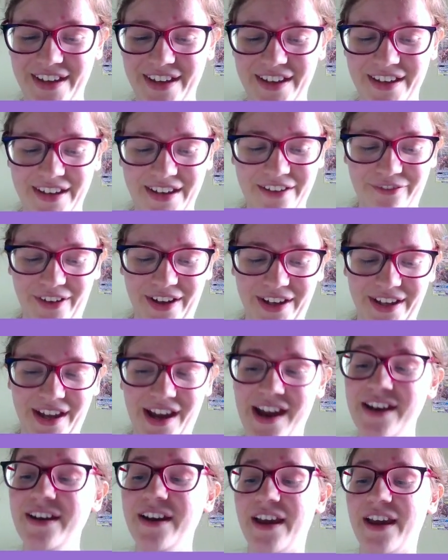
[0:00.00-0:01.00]
If I
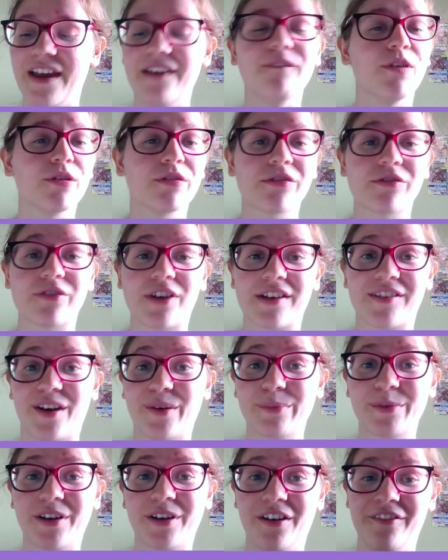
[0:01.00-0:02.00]
can, it will straight
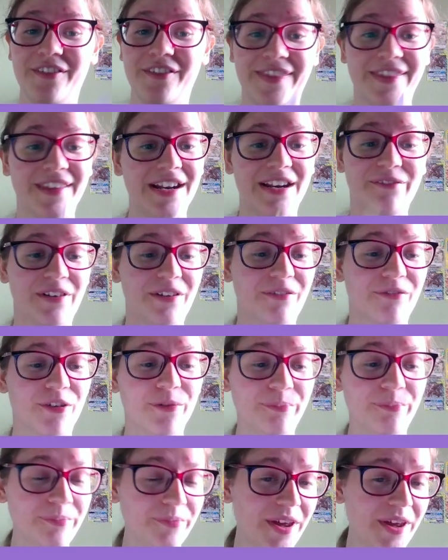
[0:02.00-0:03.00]
up go in the living
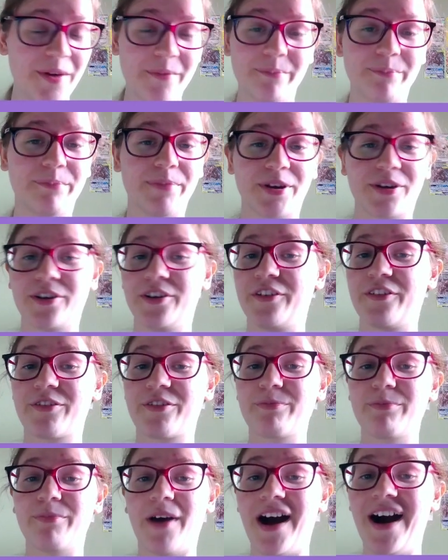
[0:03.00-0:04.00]
room,
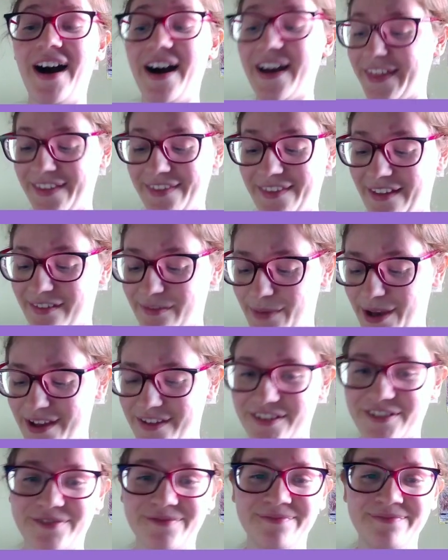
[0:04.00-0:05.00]
because I think that's
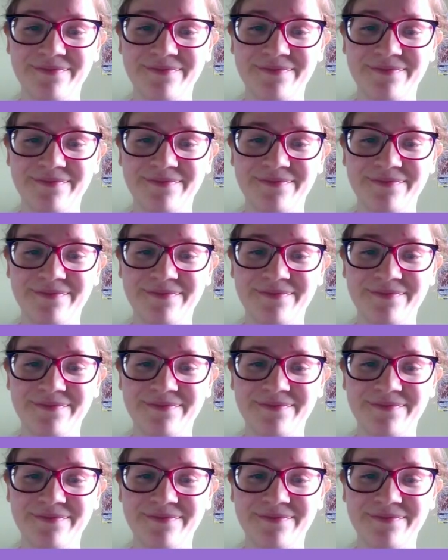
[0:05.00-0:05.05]
amazing.